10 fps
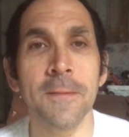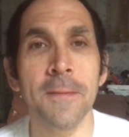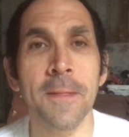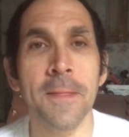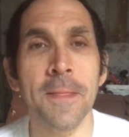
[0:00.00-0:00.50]

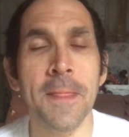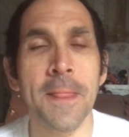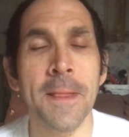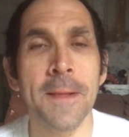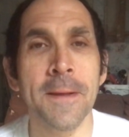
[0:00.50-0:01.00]

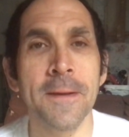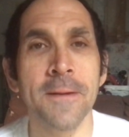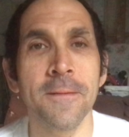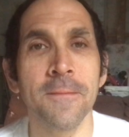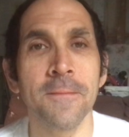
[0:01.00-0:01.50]

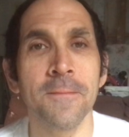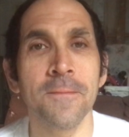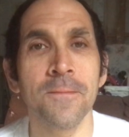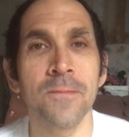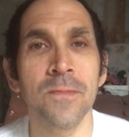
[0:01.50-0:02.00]

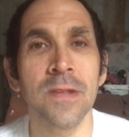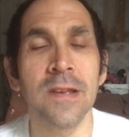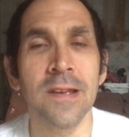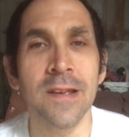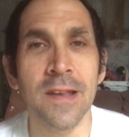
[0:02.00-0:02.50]

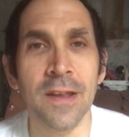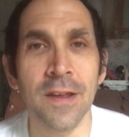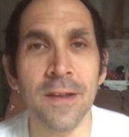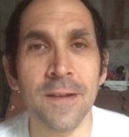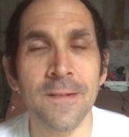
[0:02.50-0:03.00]

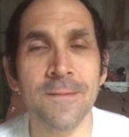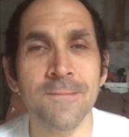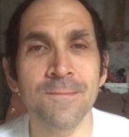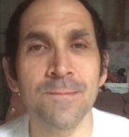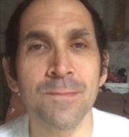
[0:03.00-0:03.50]

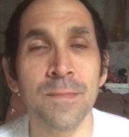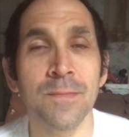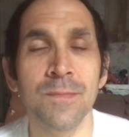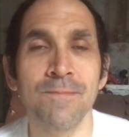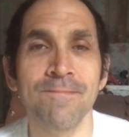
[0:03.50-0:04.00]

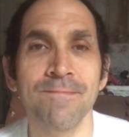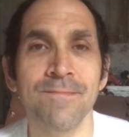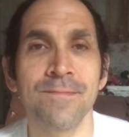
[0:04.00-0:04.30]
(silence)